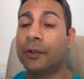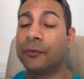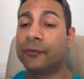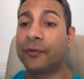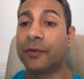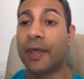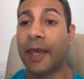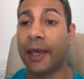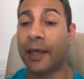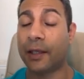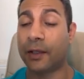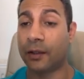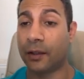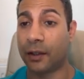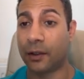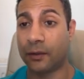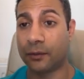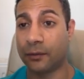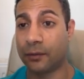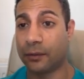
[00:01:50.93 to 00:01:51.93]
So
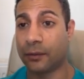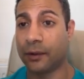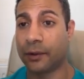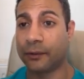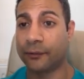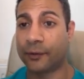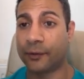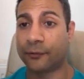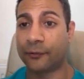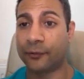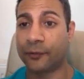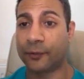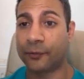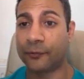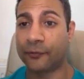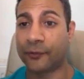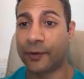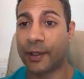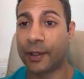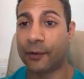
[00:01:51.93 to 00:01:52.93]
yeah, as you can
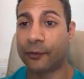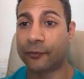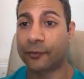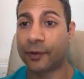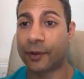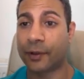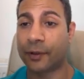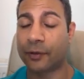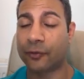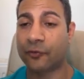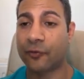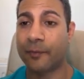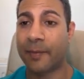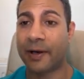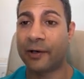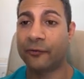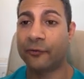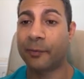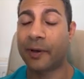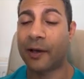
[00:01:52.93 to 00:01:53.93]
see, there's a
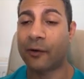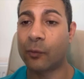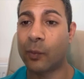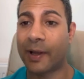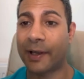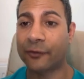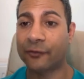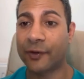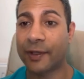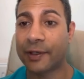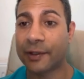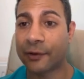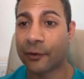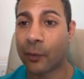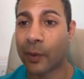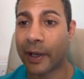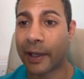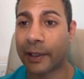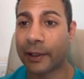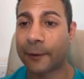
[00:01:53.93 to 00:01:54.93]
tremendous amount of wax hidden
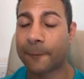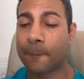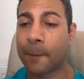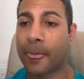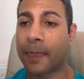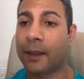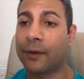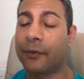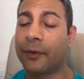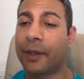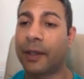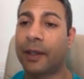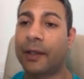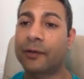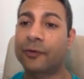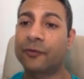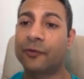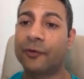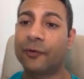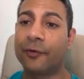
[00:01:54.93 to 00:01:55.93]
away in the
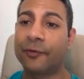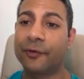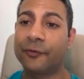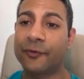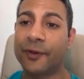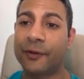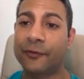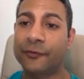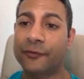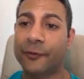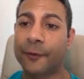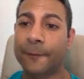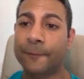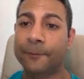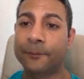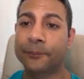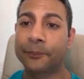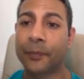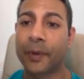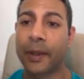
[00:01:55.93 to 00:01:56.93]
anterior recess.
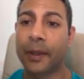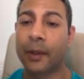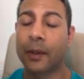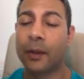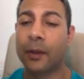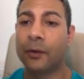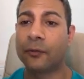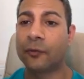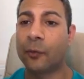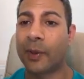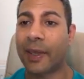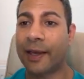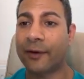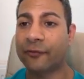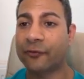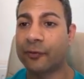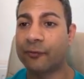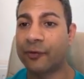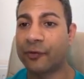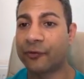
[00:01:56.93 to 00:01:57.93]
So we have
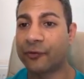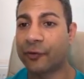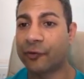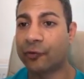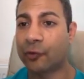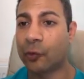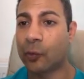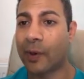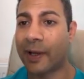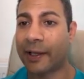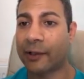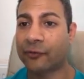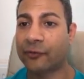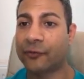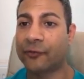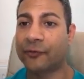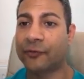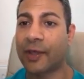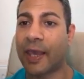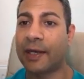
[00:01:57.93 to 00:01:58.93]
some residual wax
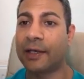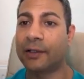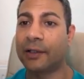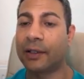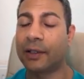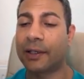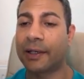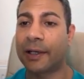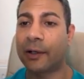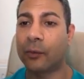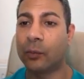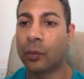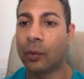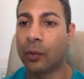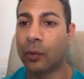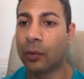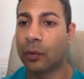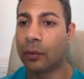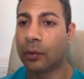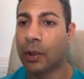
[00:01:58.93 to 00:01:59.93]
just staining the canal
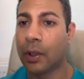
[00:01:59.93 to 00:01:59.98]
wall.